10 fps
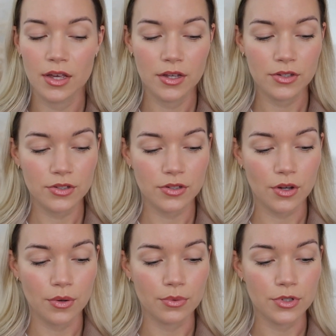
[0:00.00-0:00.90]
So
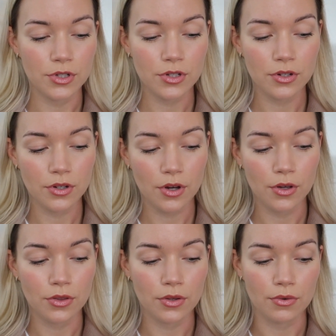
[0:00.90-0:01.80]
we're just gonna go
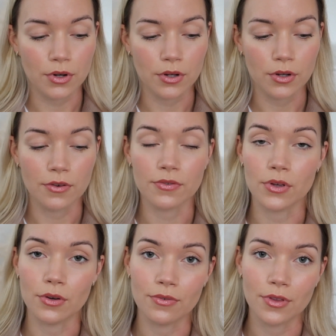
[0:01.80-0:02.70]
through a few
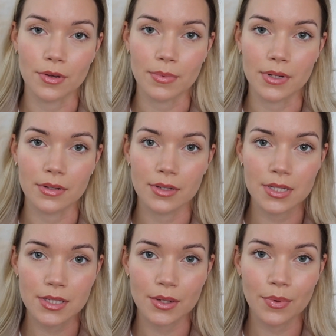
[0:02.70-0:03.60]
of them and
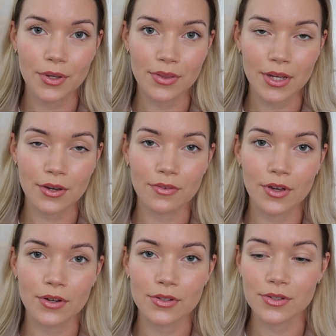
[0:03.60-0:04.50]
see what you think of
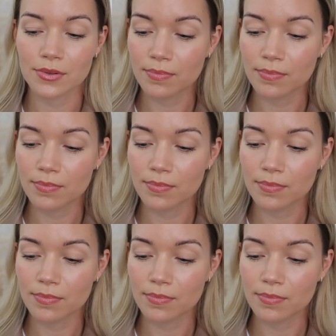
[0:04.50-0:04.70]
those.